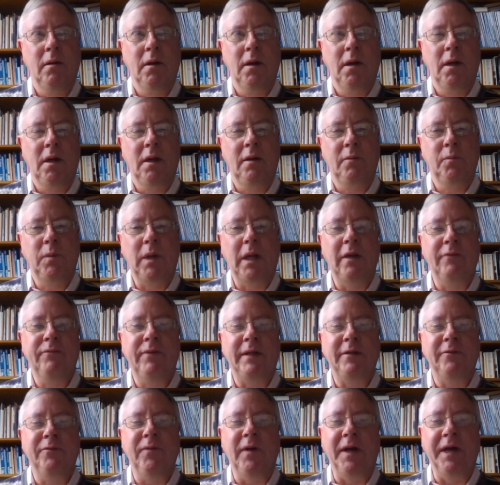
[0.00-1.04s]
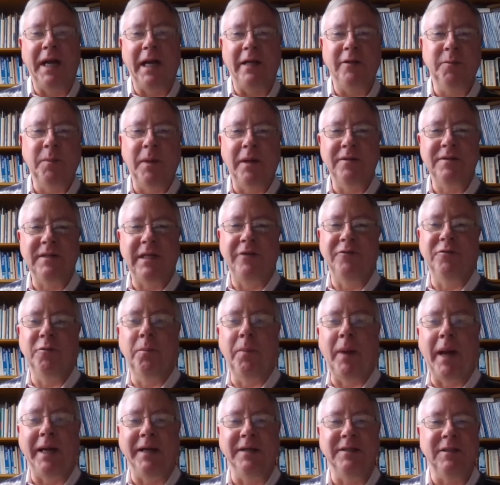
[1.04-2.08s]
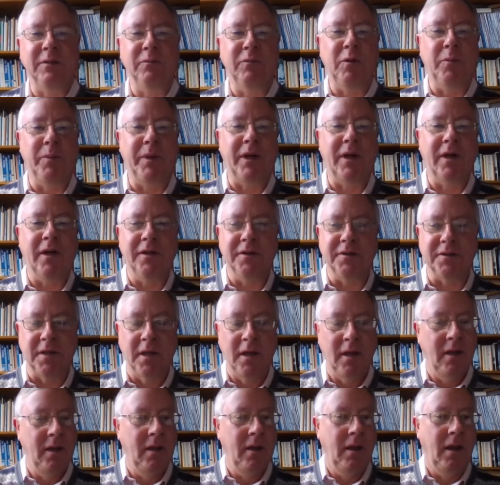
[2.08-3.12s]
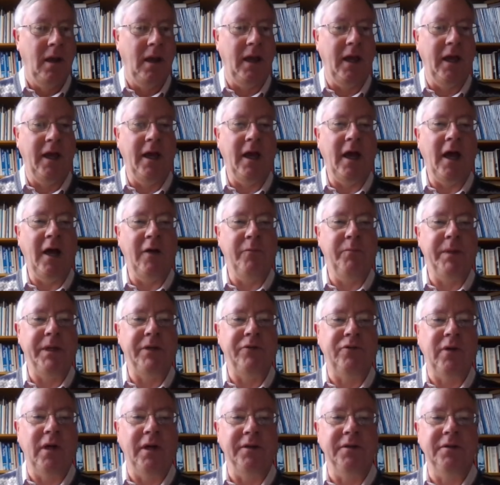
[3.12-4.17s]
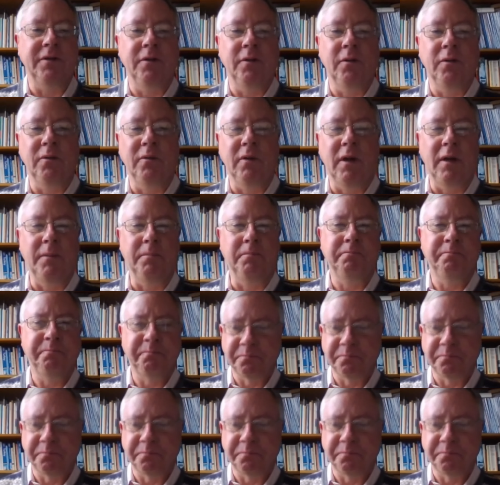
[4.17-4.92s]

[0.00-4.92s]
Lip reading: Well, I've had to find out about central banks simply because I've been trying to